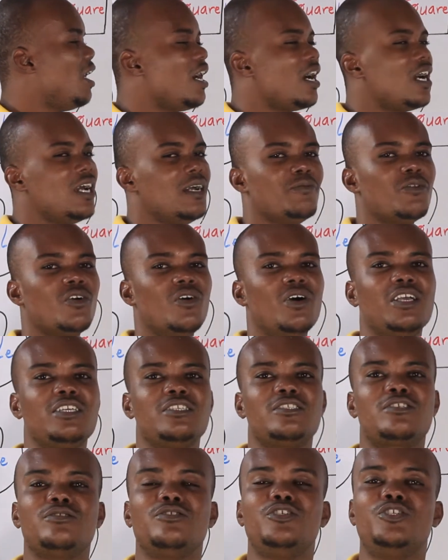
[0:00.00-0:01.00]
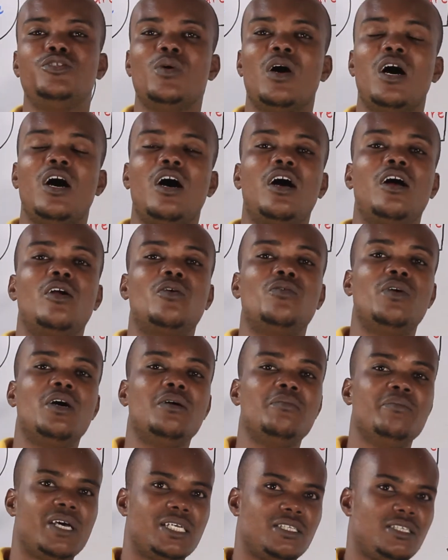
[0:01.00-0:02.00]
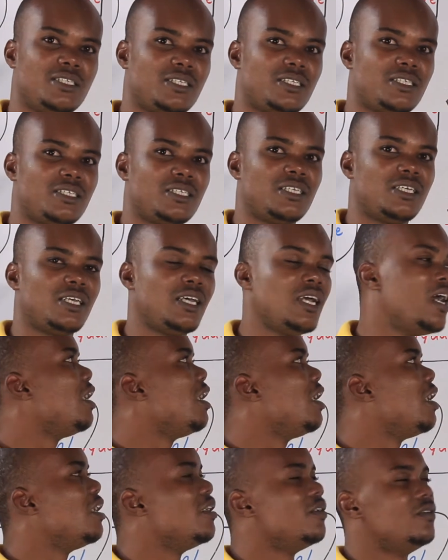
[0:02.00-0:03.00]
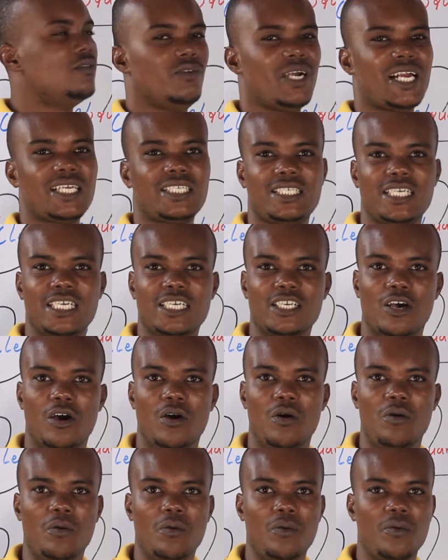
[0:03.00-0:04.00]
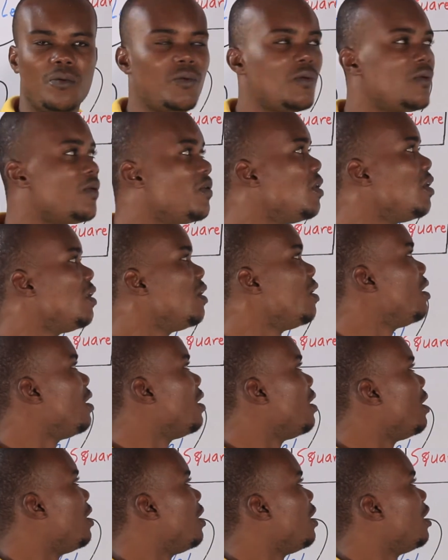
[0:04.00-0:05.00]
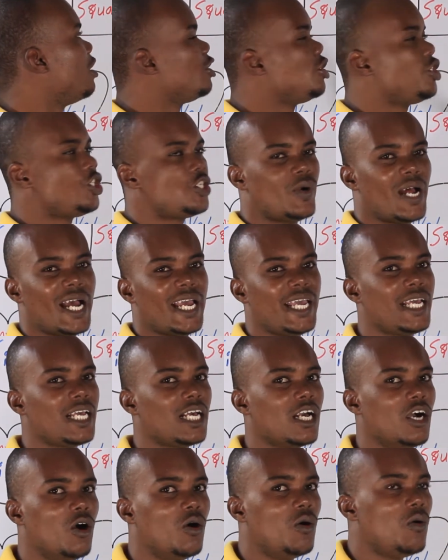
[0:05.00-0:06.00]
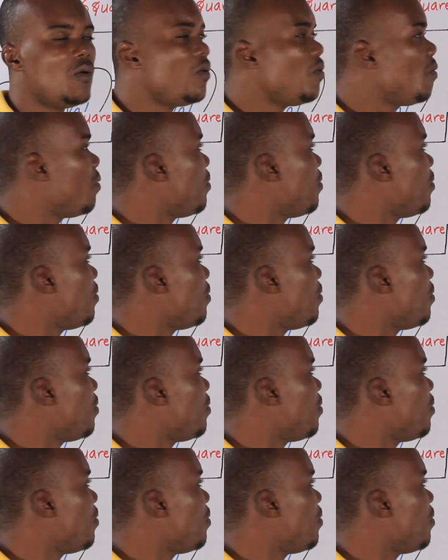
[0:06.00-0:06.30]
I am going to draw a rhombus. Rectangle. Triangle.